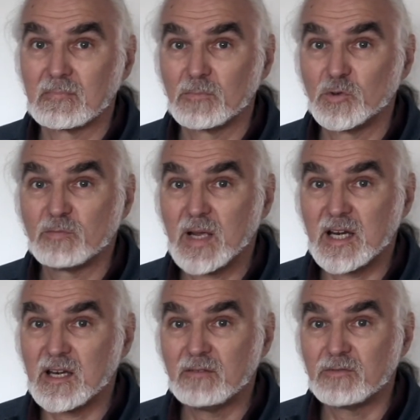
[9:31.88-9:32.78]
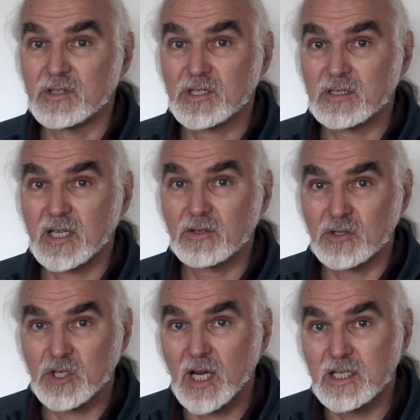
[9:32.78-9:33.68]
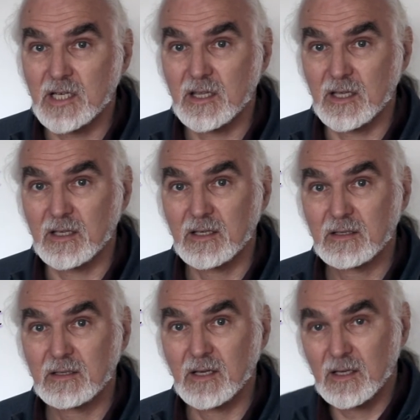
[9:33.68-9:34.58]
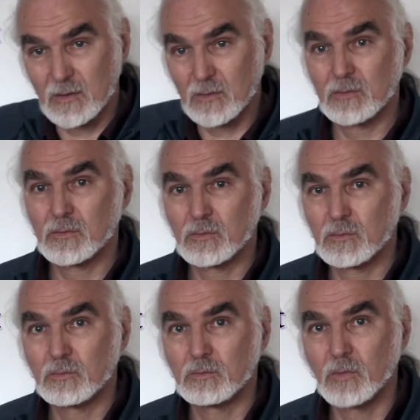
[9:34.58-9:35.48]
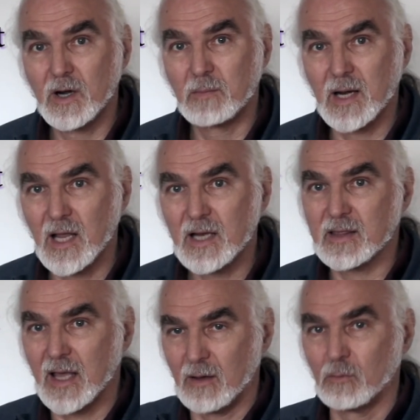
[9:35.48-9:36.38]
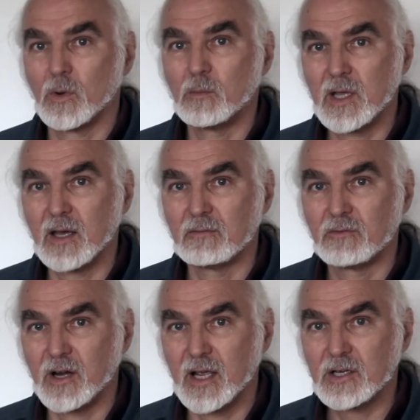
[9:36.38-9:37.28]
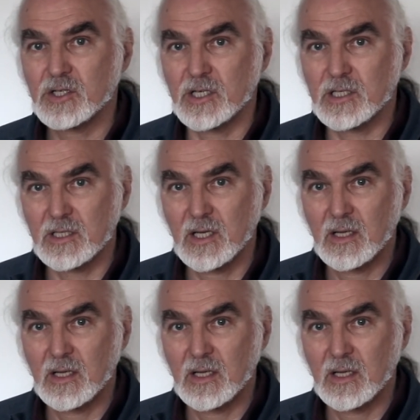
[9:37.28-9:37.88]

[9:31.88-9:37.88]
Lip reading: Wouldn't have made any difference. They couldn't change anything. And we're a bit like that when we get very anxious.